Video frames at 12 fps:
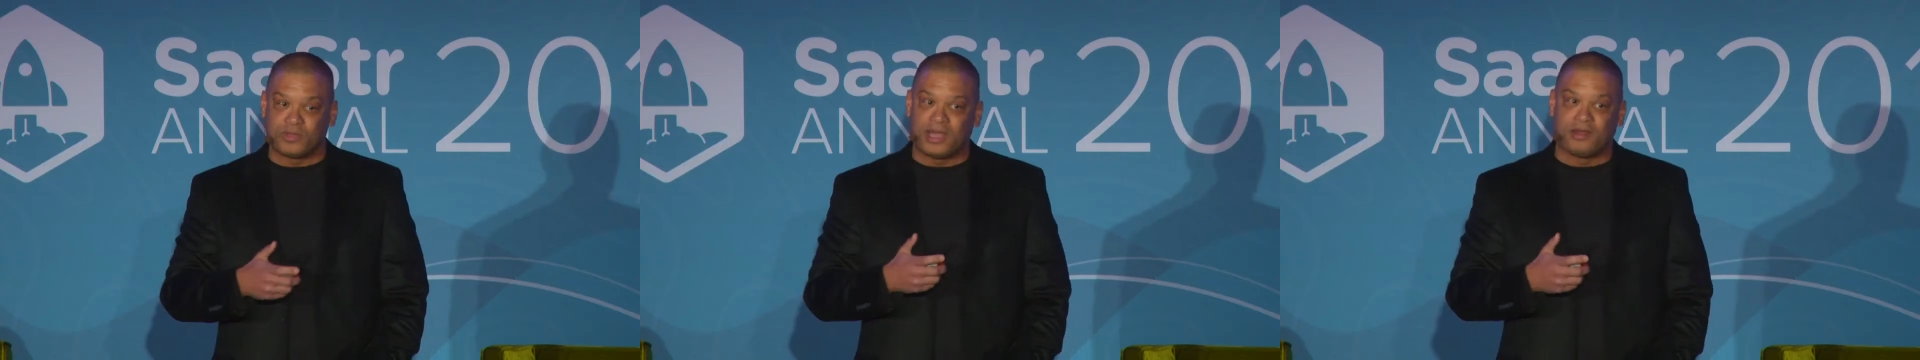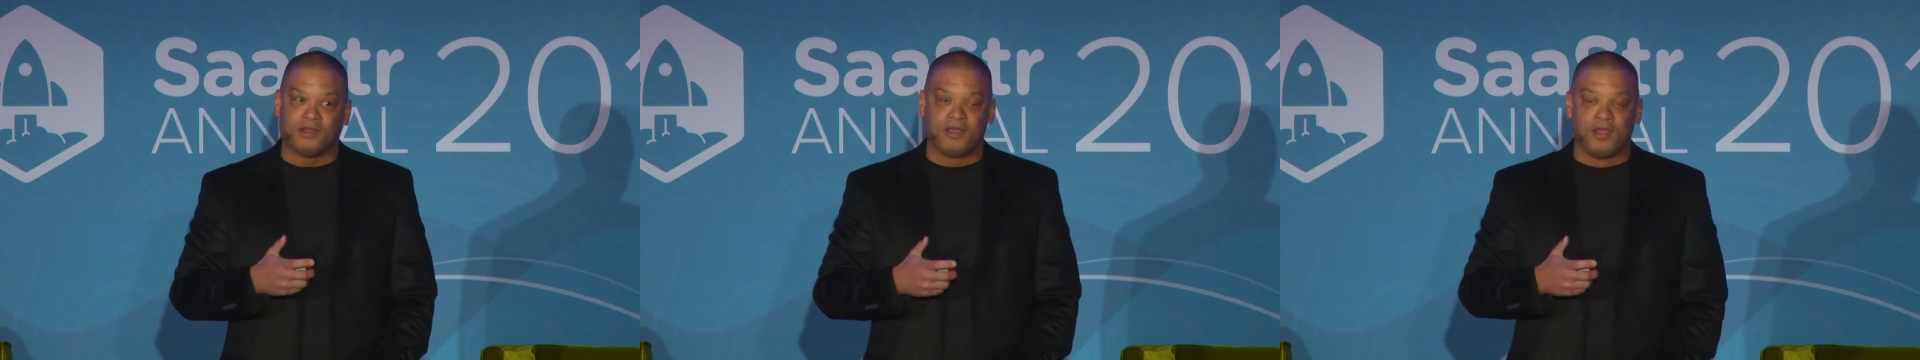we
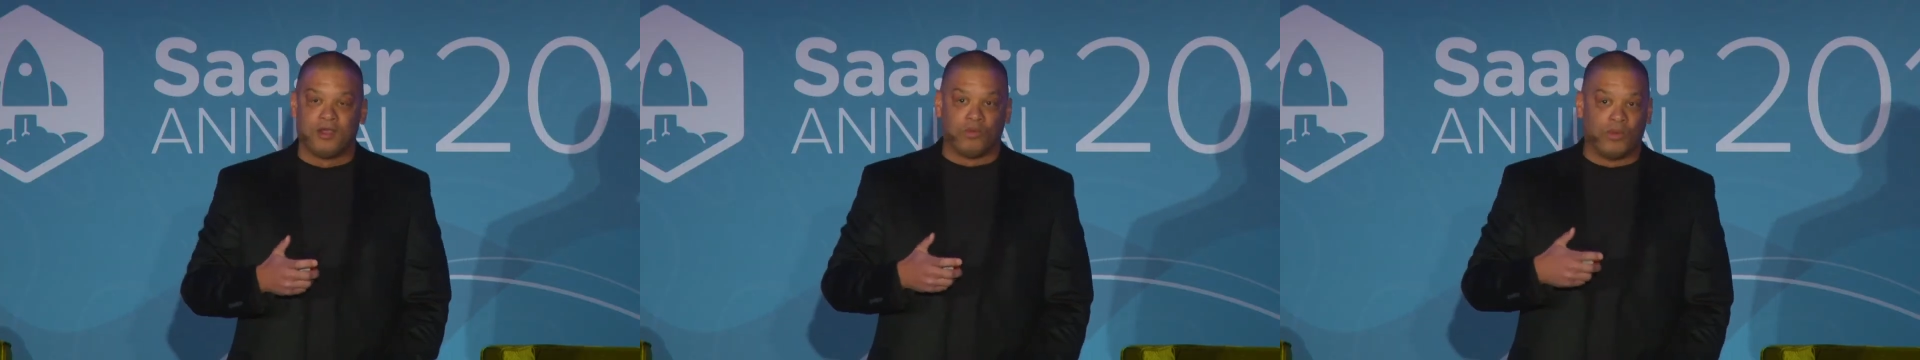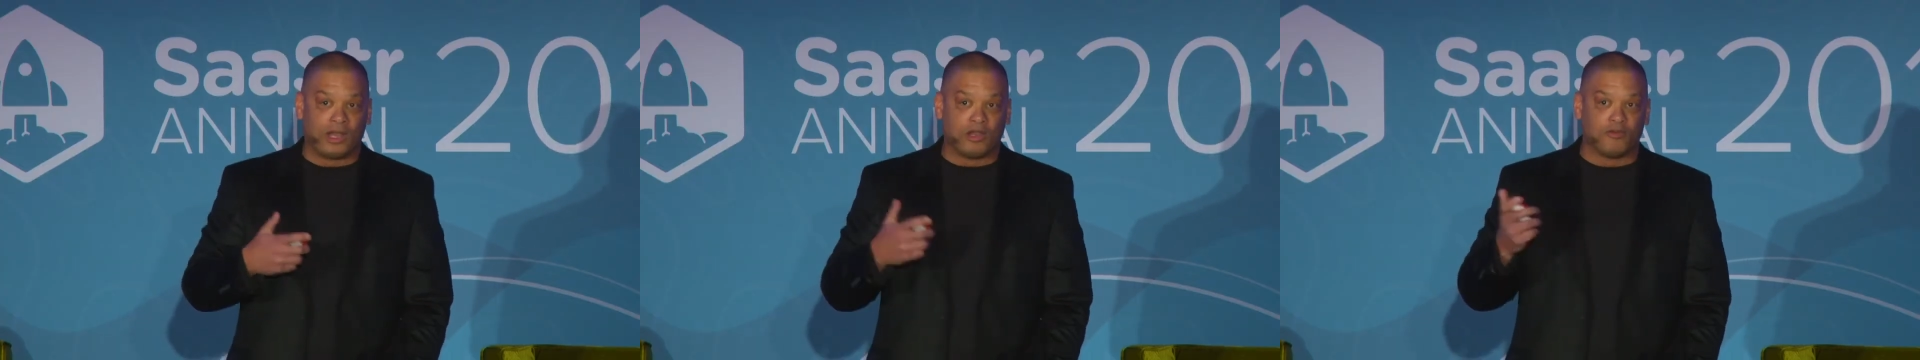had
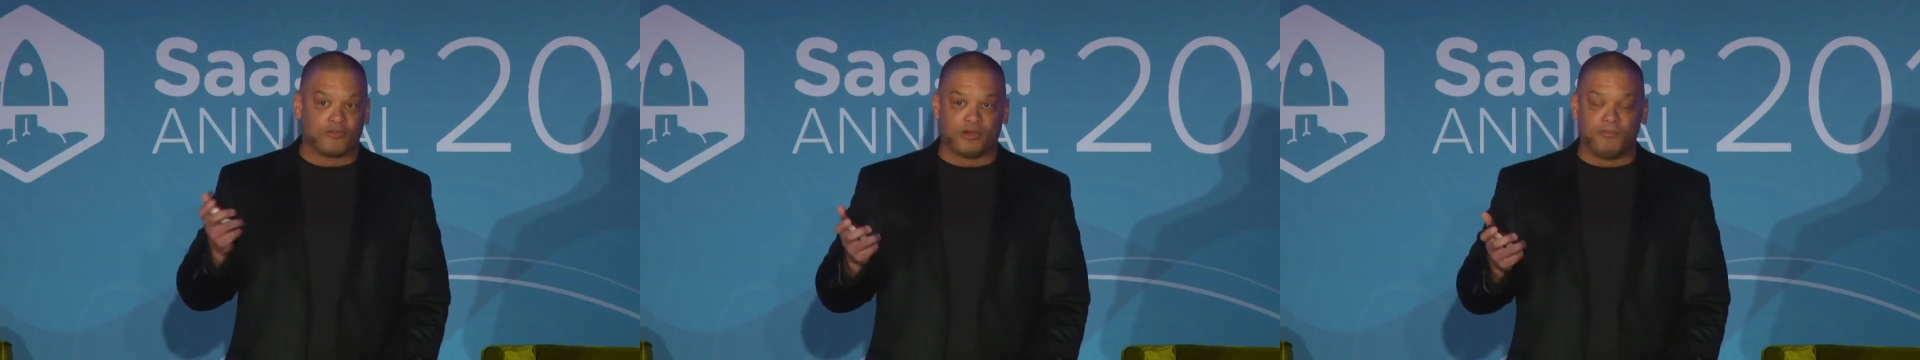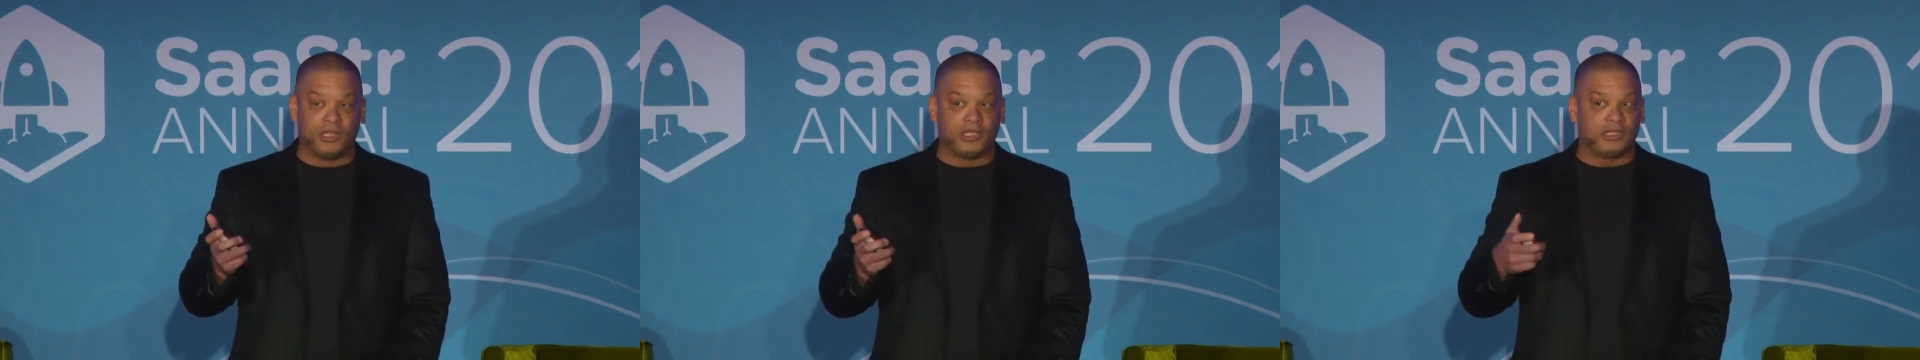well over
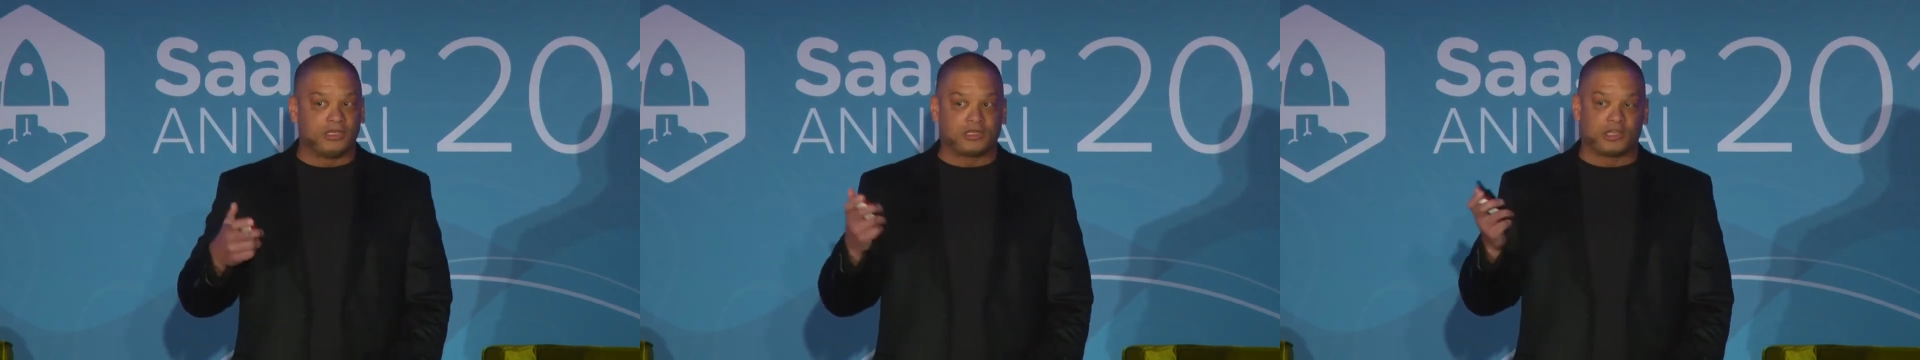a million,